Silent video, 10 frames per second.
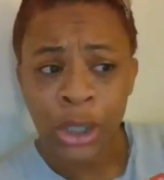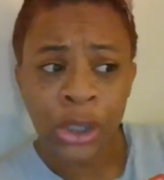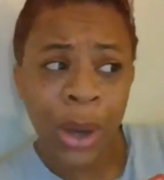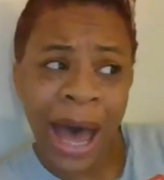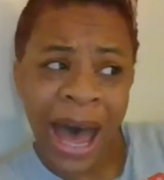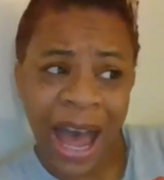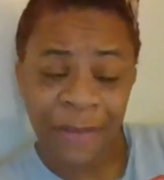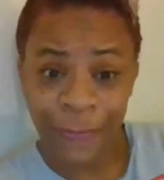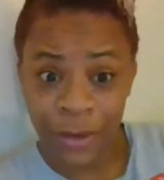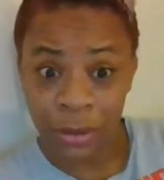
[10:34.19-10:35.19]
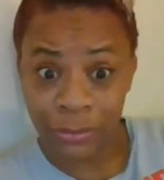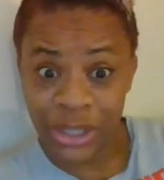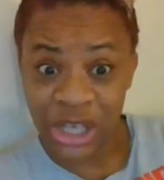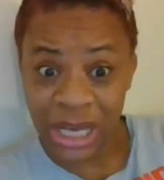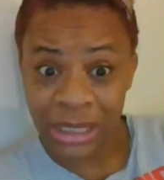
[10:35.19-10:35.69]
so I feel
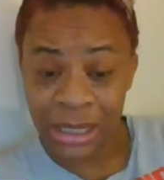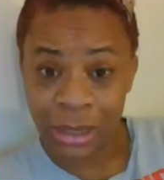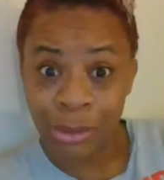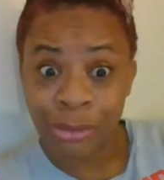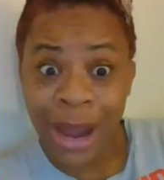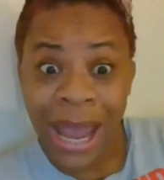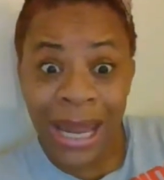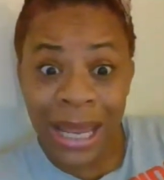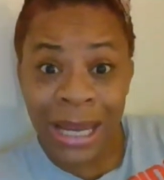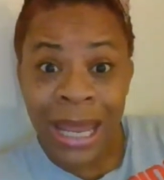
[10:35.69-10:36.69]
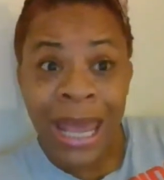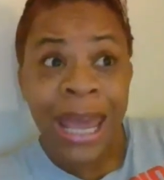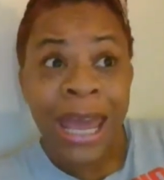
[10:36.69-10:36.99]
rejected. Granted,